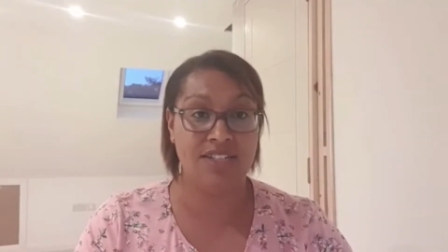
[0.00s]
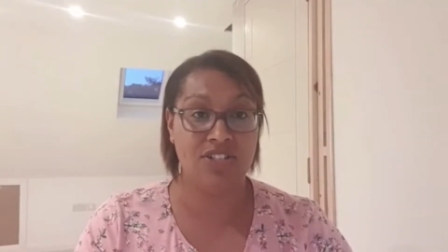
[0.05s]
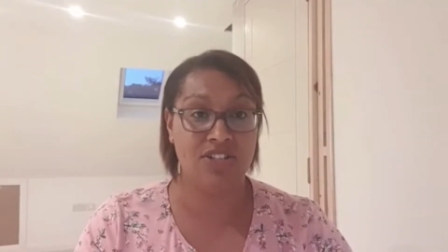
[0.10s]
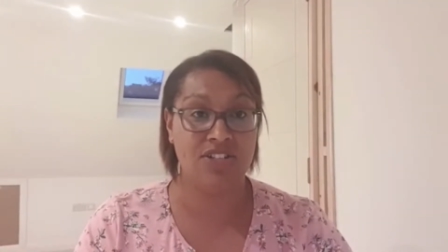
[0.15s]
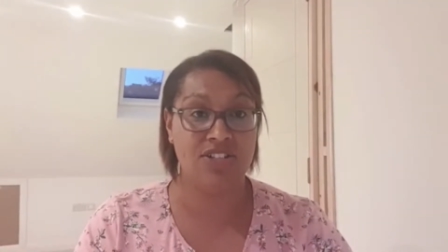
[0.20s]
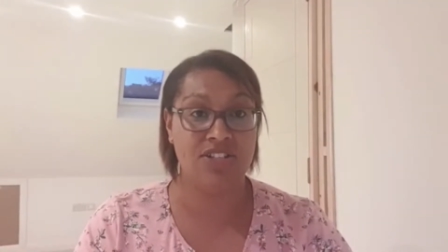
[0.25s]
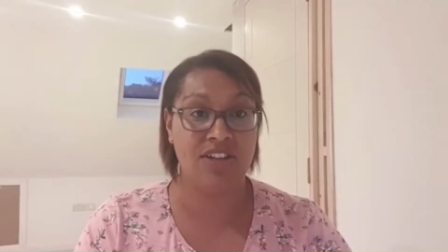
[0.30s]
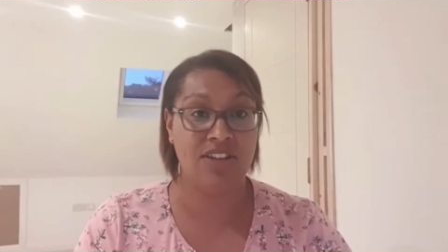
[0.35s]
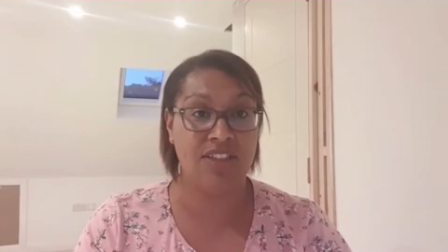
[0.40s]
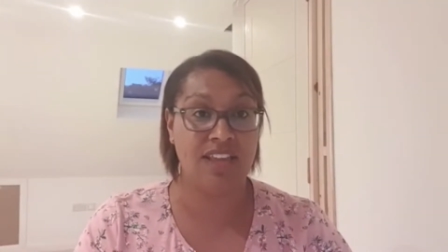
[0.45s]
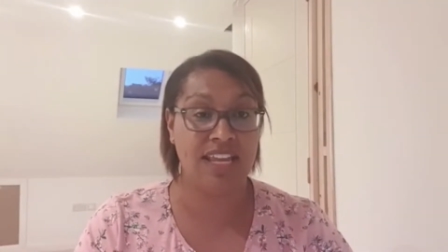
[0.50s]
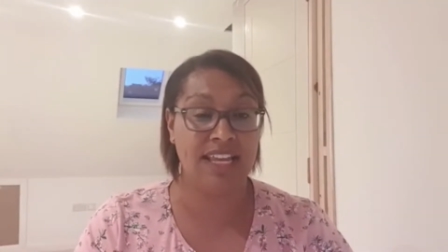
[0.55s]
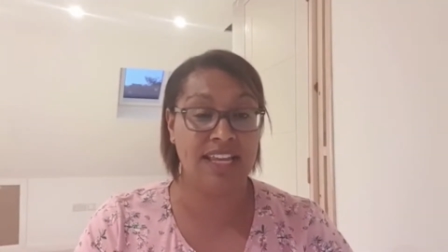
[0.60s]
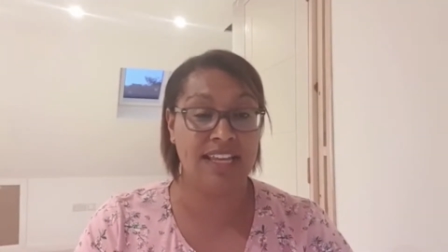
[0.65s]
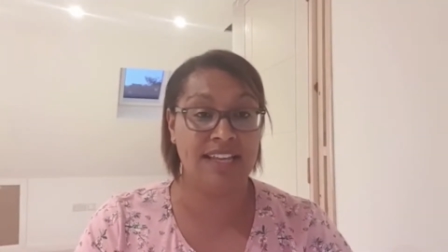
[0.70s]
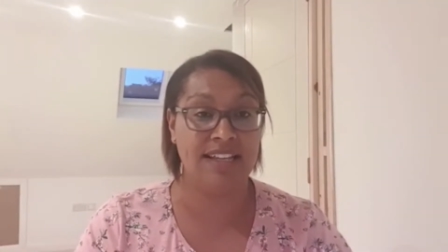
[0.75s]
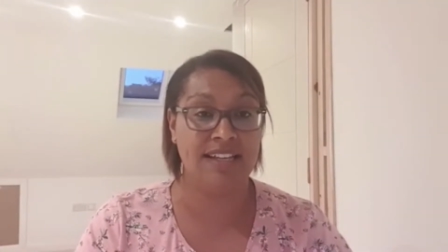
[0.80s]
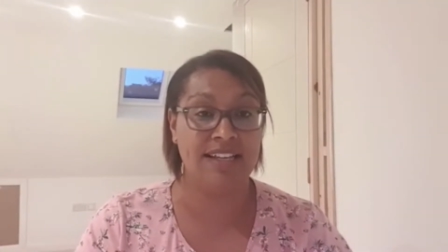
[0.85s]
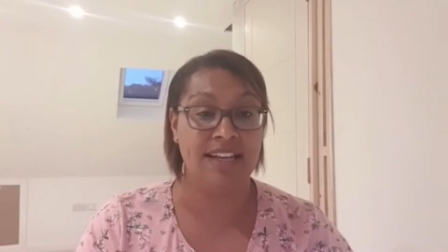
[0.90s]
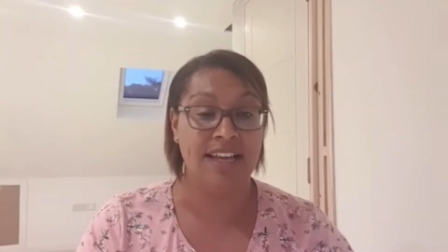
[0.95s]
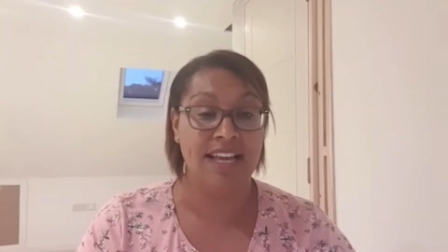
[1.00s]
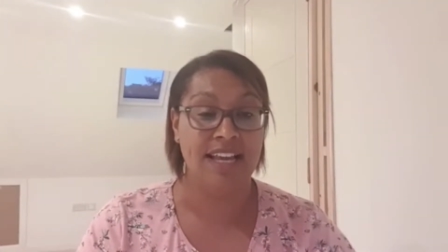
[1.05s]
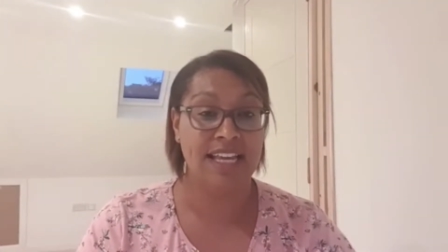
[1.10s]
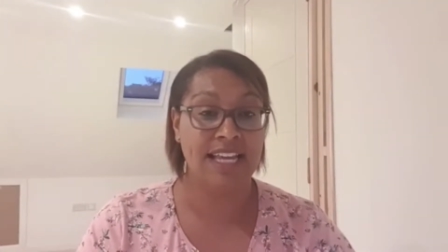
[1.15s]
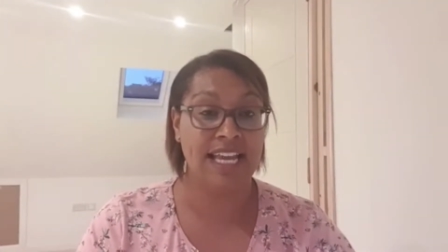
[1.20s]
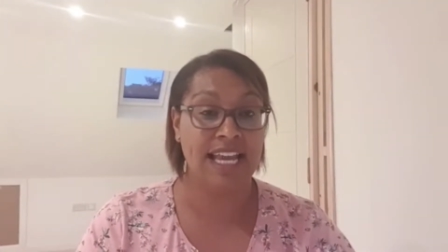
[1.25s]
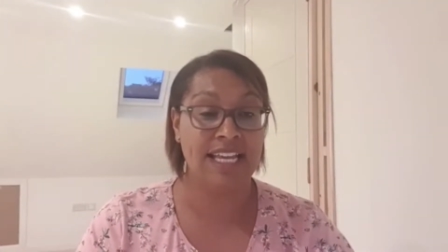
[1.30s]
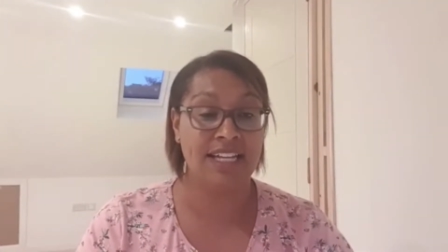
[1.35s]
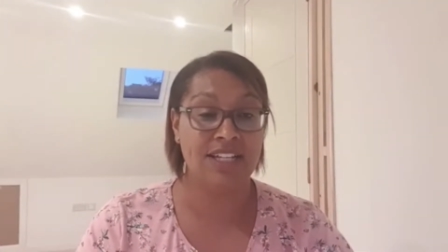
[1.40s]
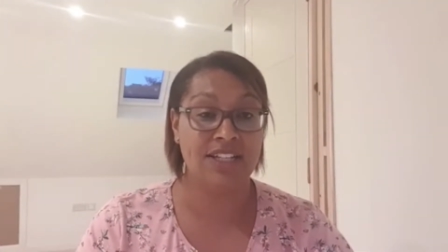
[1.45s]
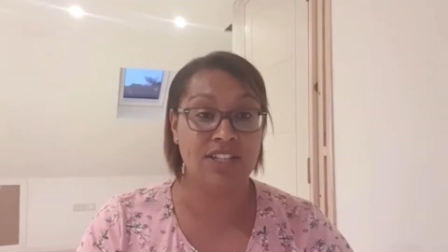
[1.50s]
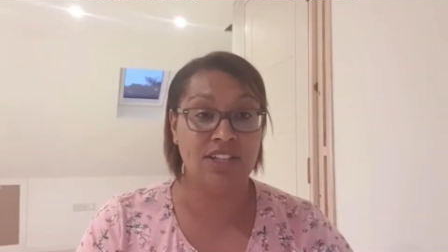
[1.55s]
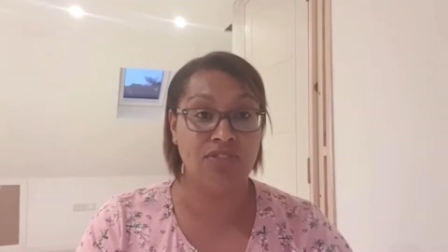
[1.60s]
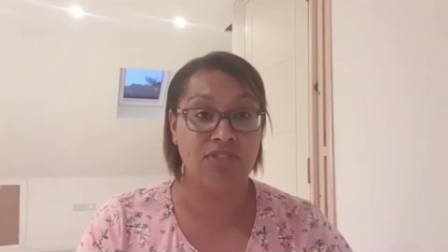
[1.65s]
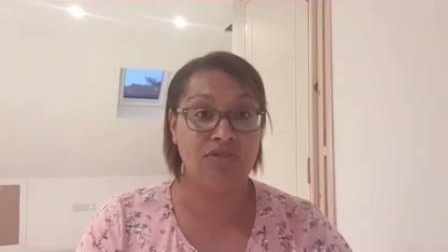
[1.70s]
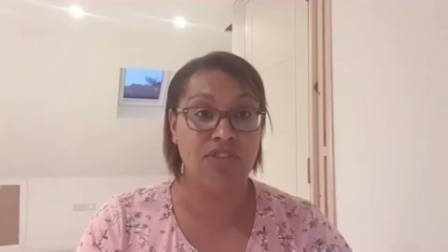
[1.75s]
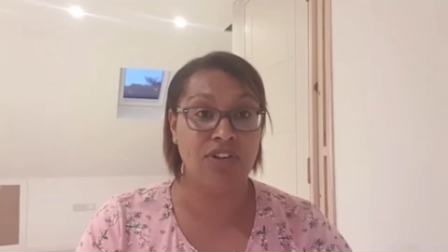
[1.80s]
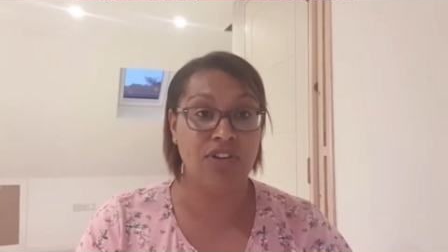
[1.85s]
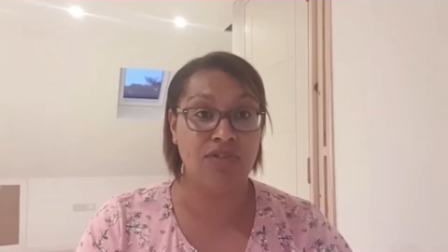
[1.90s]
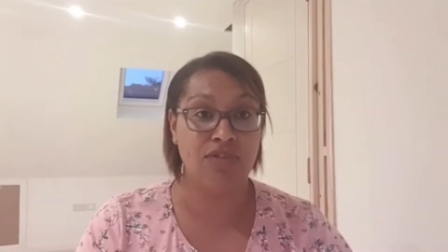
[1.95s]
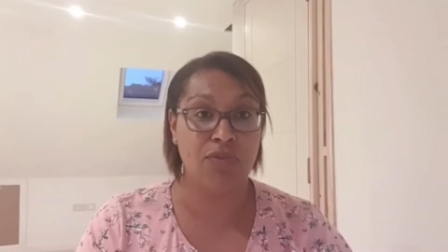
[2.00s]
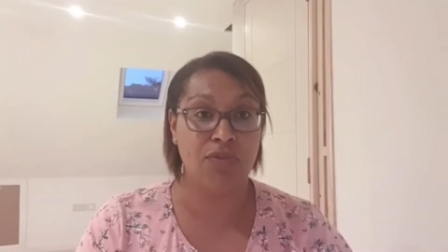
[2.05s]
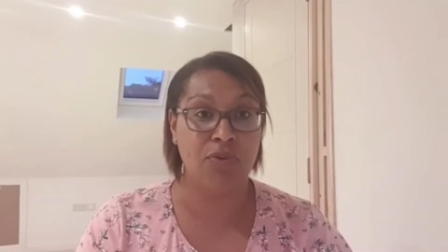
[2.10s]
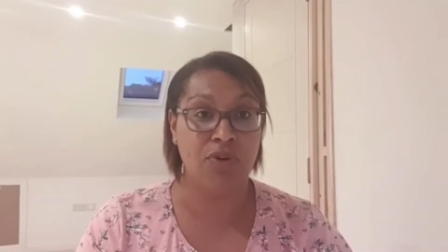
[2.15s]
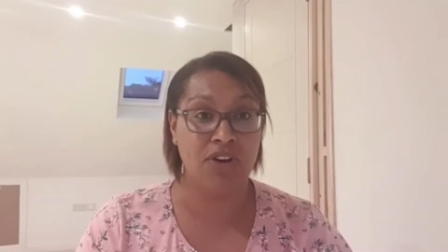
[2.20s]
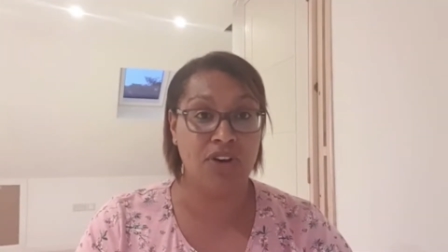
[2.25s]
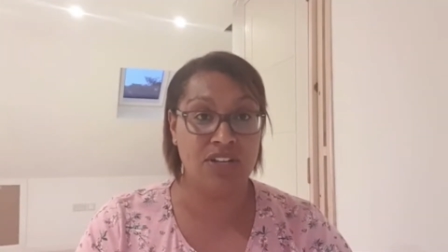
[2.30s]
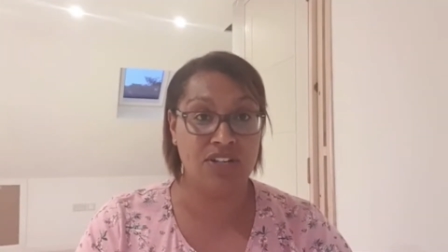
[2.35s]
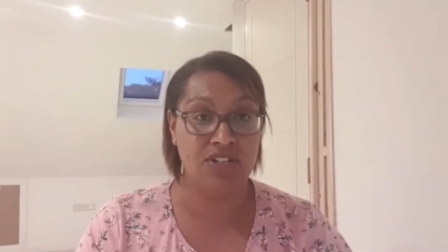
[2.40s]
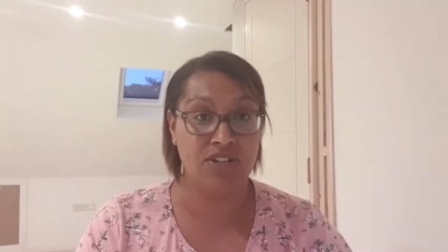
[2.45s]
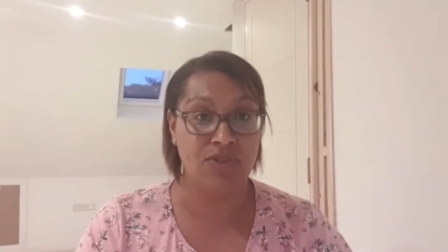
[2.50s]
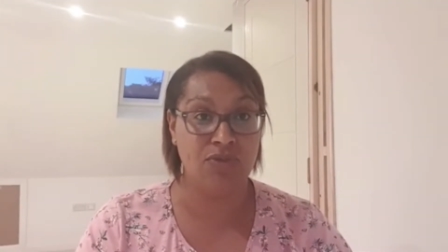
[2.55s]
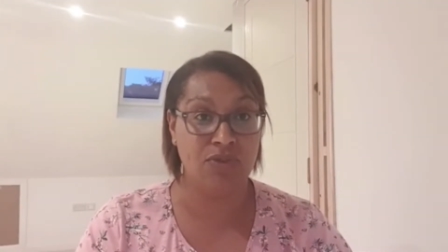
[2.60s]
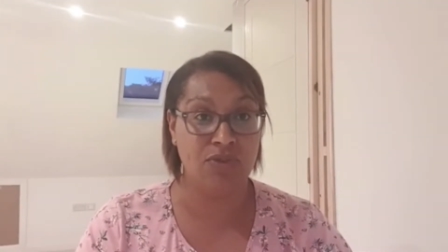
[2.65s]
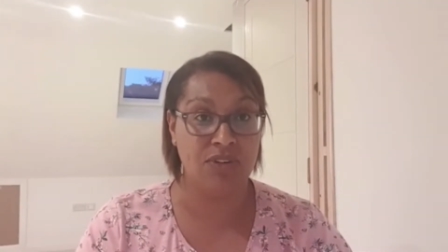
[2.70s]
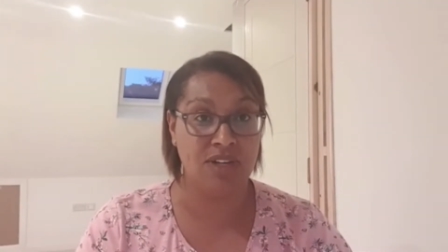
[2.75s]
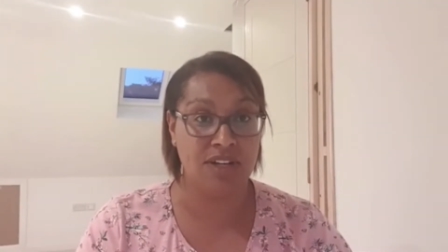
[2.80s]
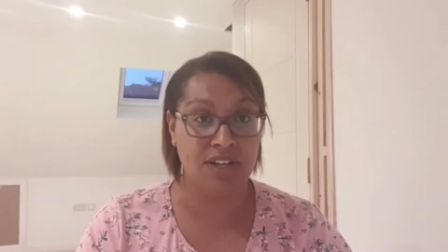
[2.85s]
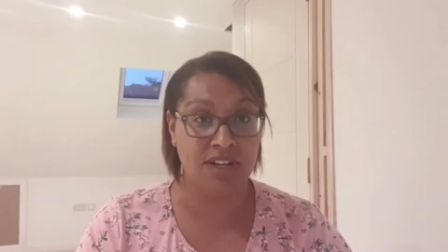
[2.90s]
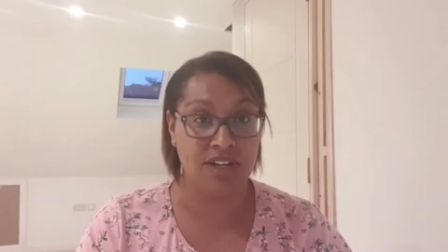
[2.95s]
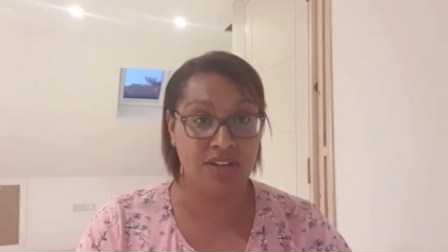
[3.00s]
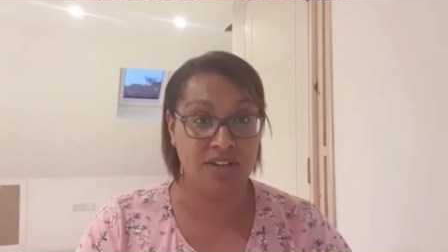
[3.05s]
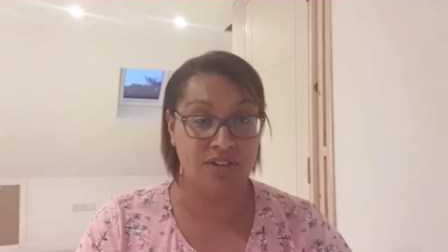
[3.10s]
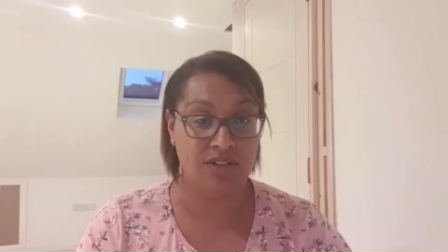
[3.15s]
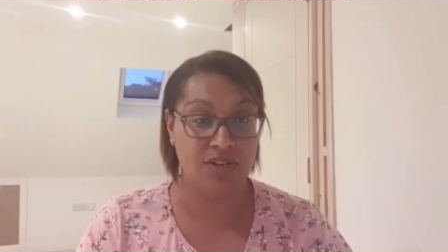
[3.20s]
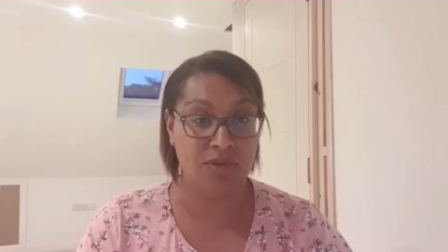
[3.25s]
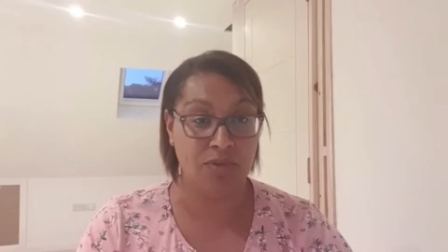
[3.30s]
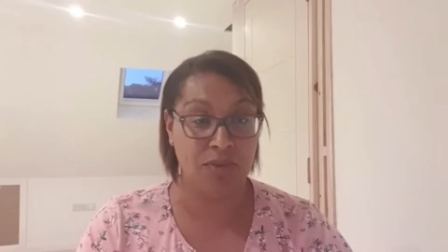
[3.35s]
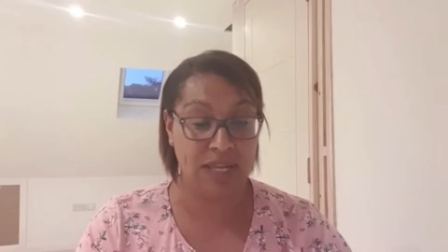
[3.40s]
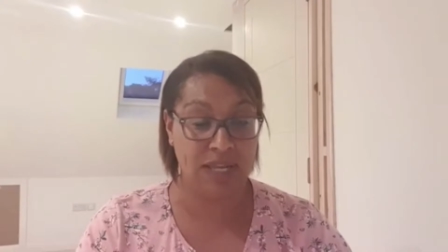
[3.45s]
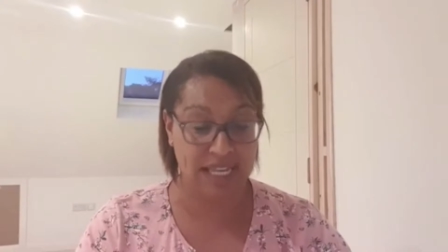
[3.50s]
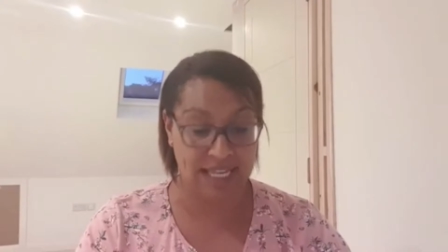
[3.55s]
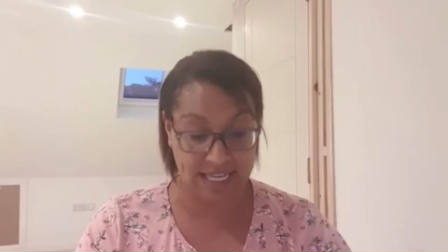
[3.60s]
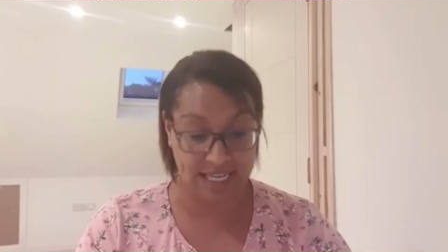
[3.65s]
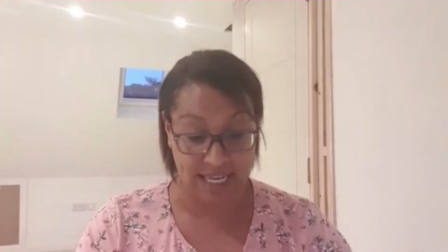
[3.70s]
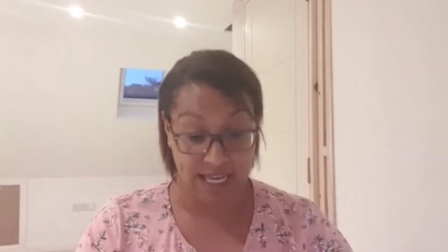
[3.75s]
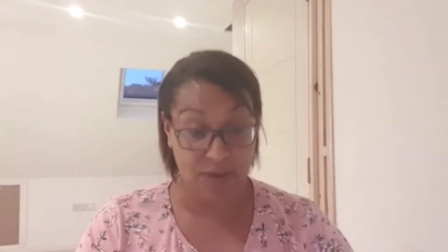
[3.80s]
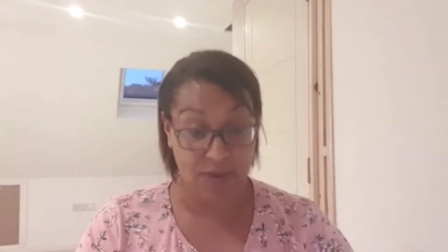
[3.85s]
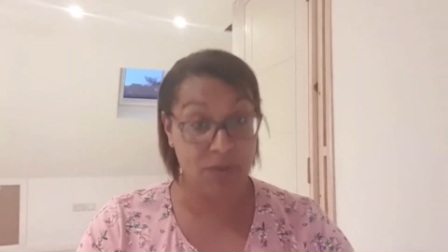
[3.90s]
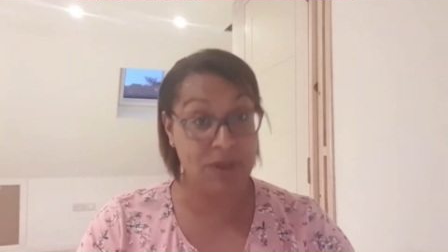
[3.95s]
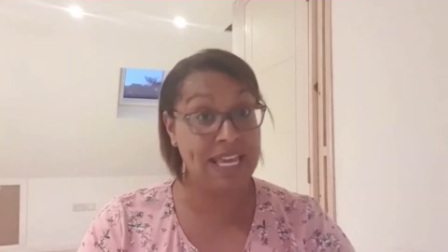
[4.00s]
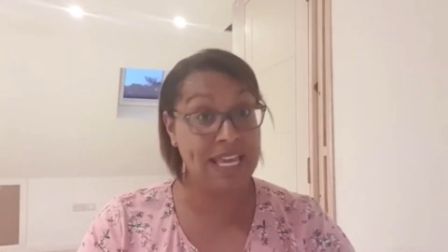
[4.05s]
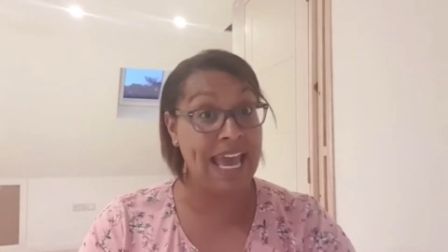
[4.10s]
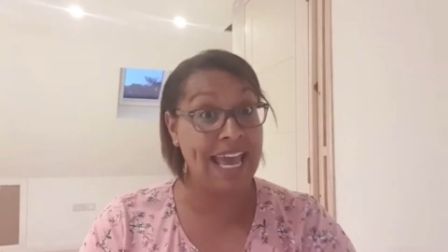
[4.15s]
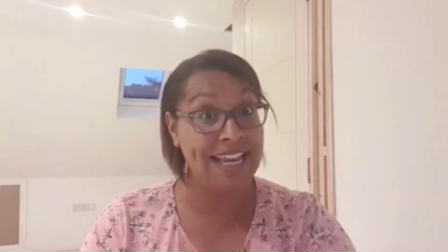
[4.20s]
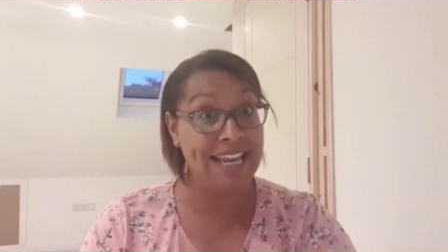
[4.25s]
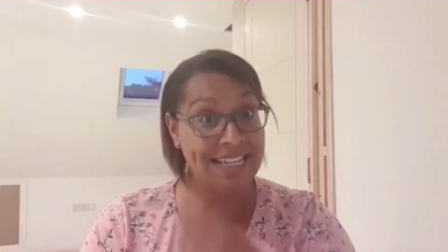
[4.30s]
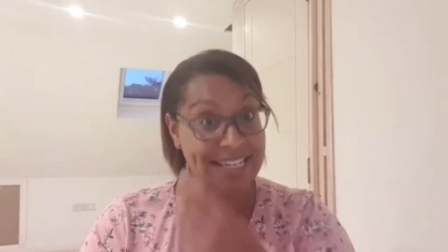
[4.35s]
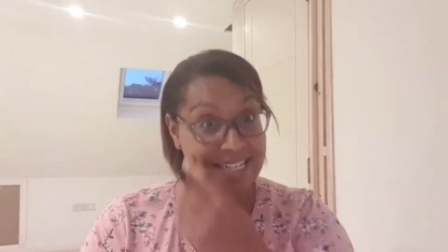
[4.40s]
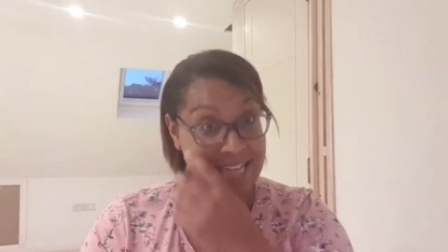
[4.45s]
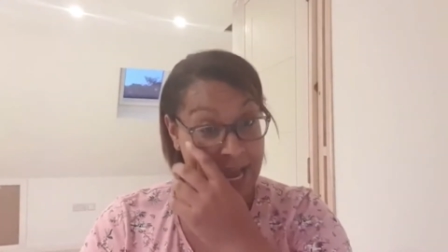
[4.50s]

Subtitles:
just so they can get into the groove of what I do on a weekend,